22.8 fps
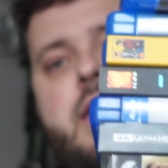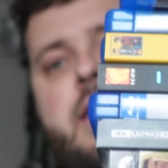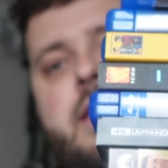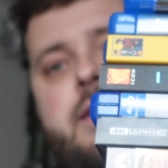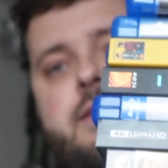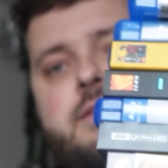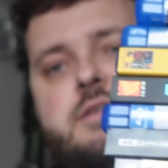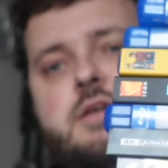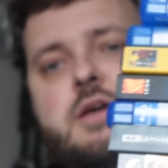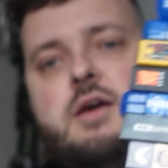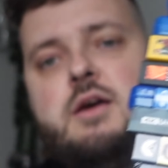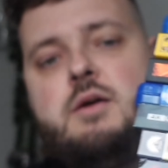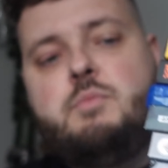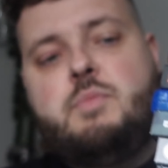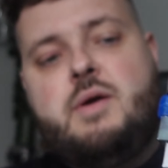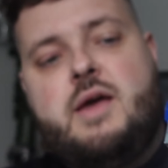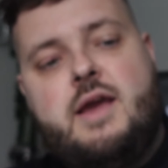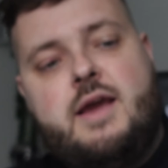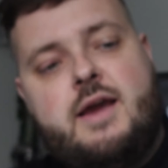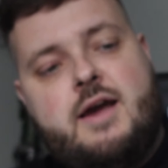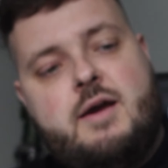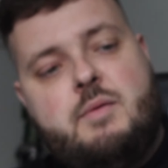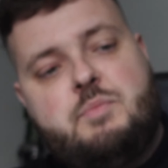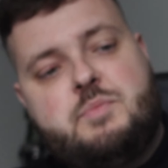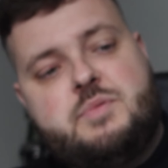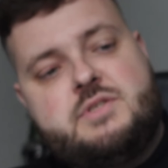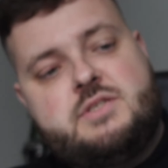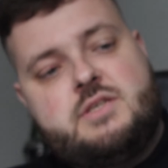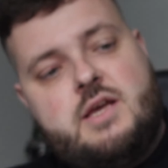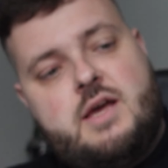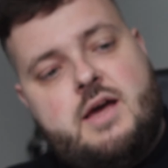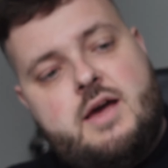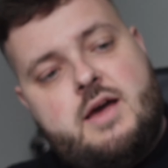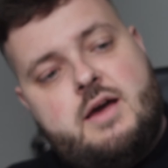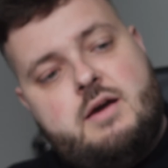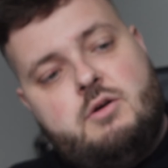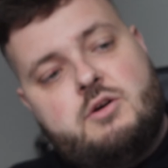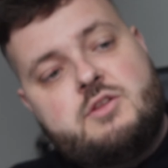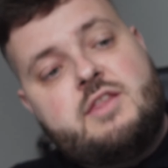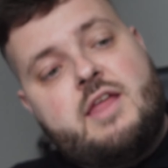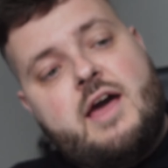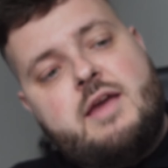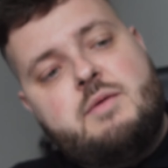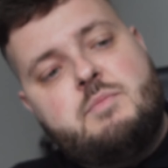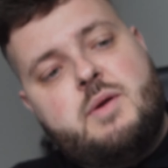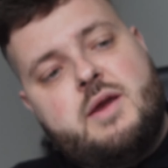9 pickups,
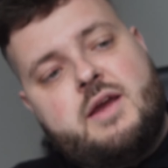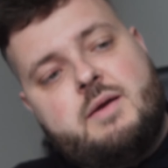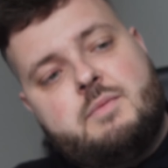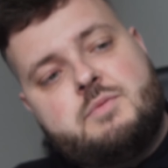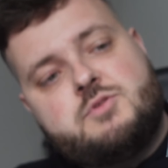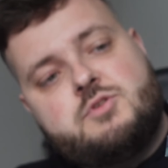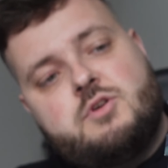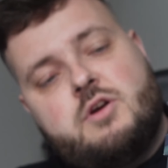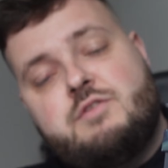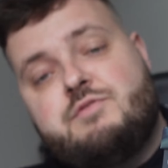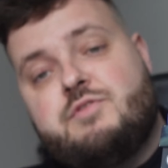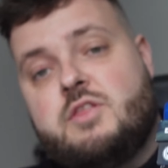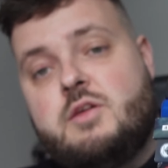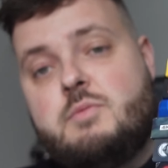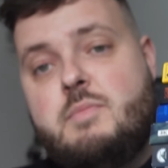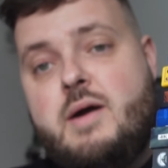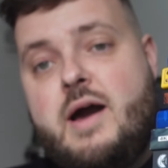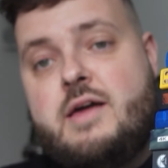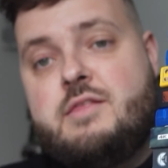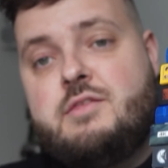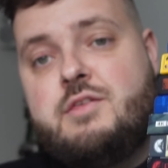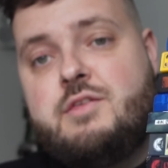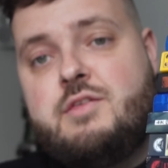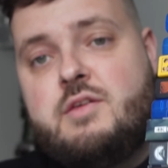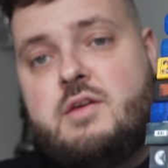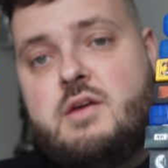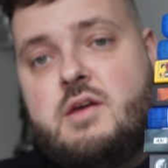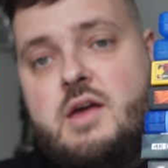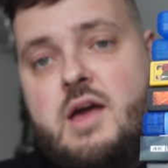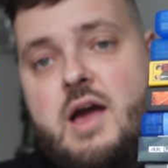sorry, for the month.